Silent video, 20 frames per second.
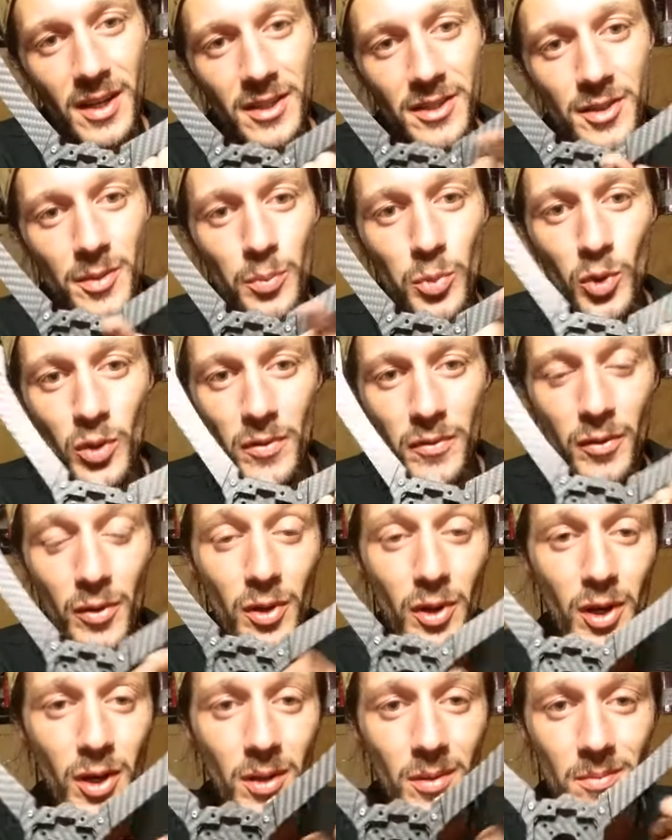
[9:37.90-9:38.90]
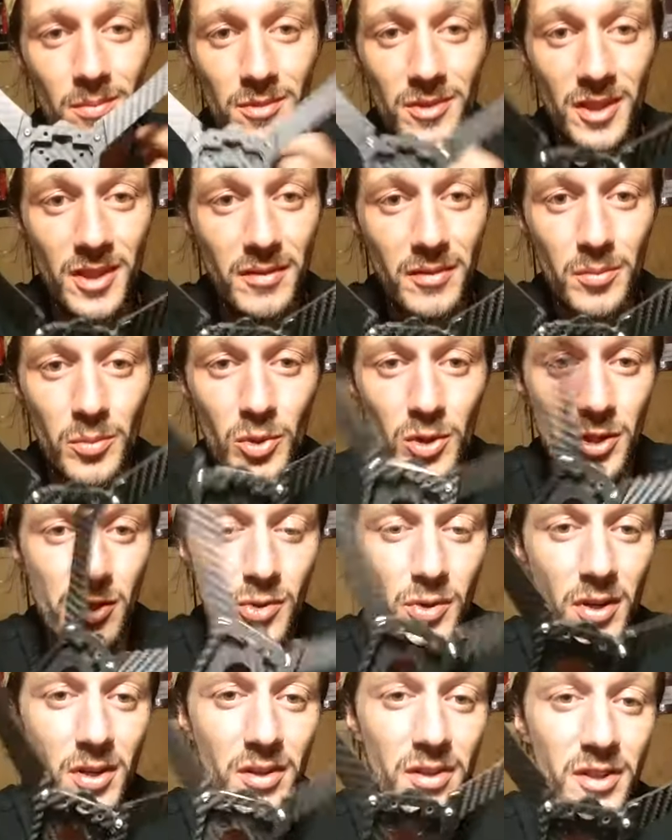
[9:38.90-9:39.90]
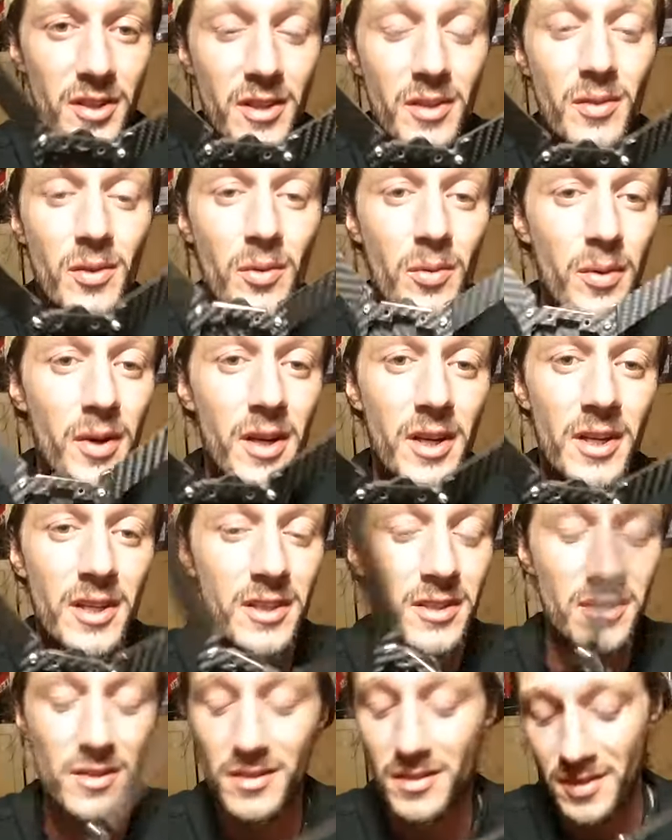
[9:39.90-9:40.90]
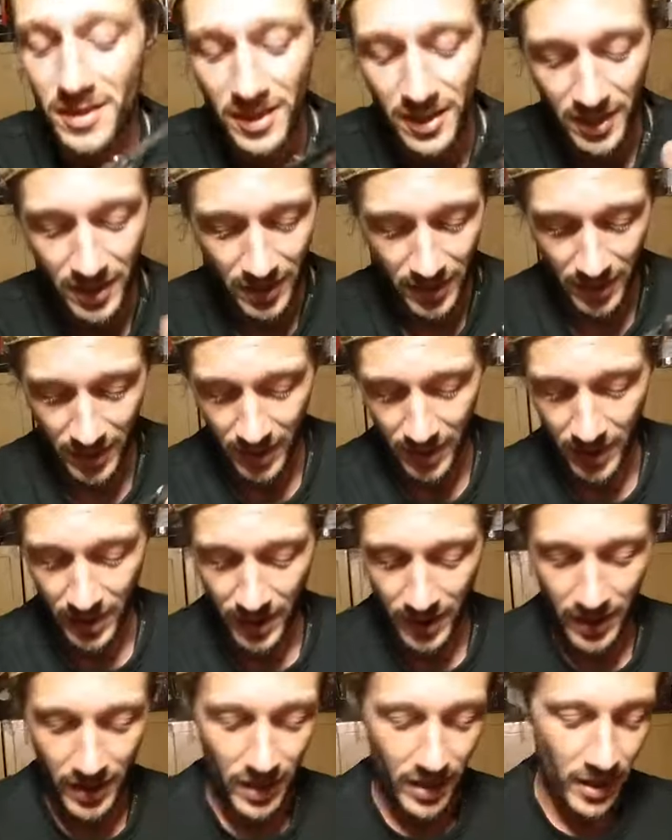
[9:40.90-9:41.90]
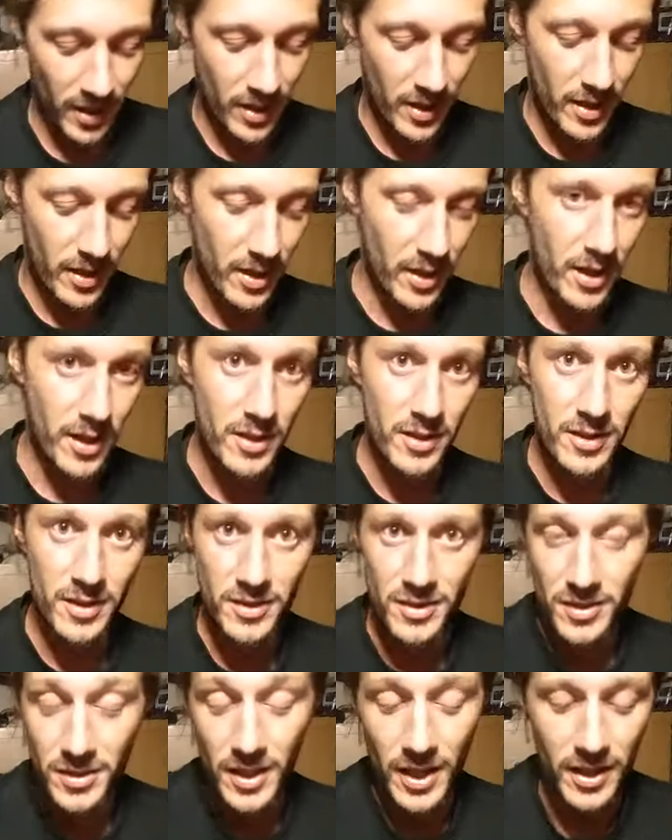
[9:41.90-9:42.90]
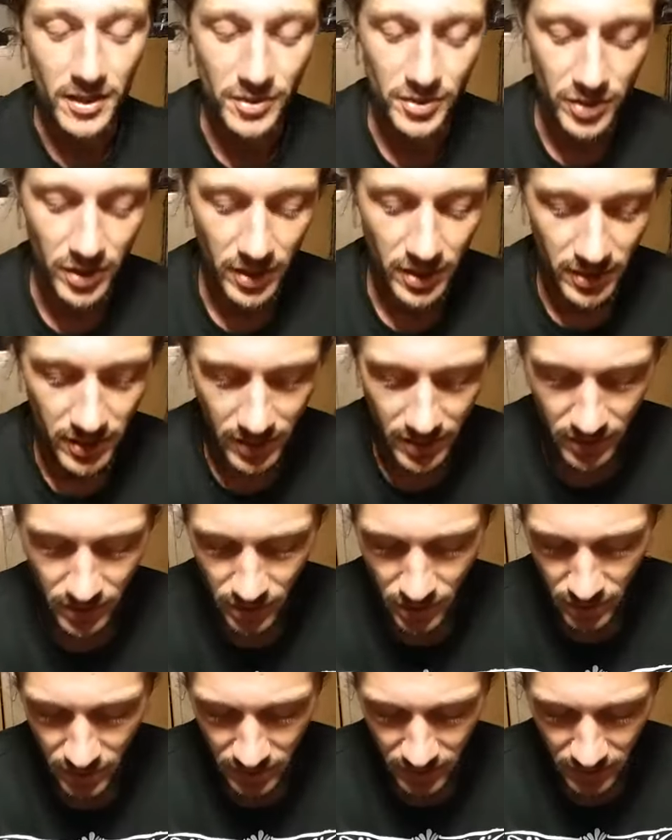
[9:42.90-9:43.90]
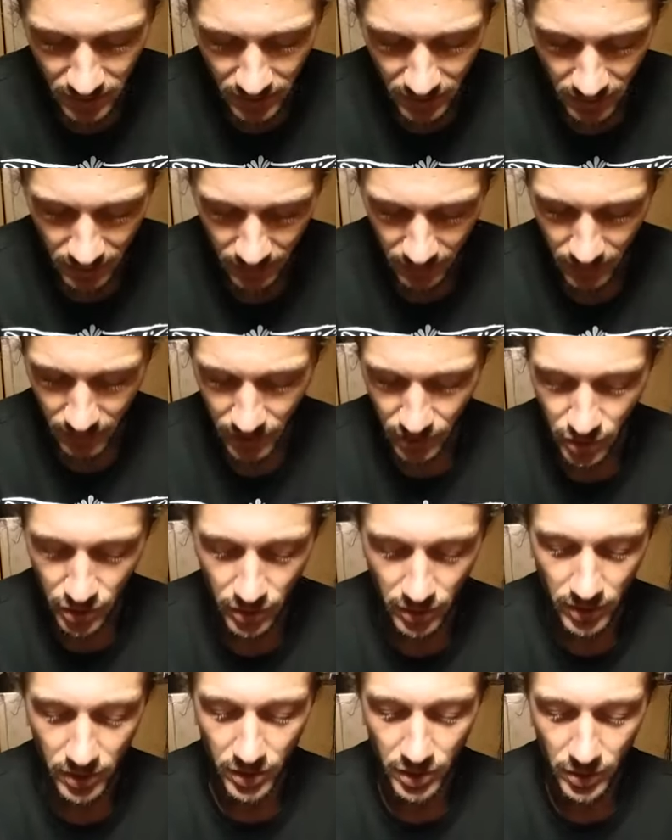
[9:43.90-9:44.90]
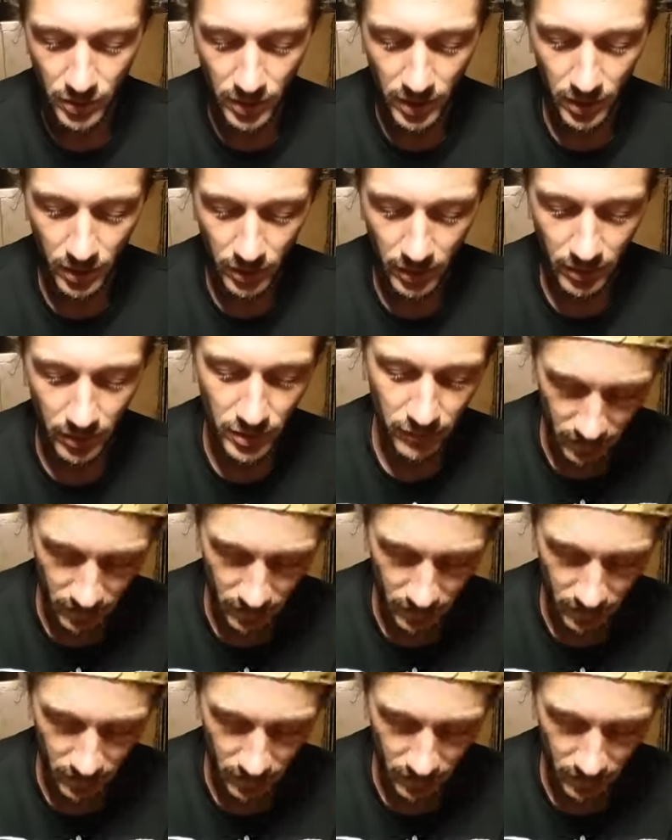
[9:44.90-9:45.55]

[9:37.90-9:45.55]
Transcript: support for the arms even more stronger than it already is. And yeah, so then you just continue doing.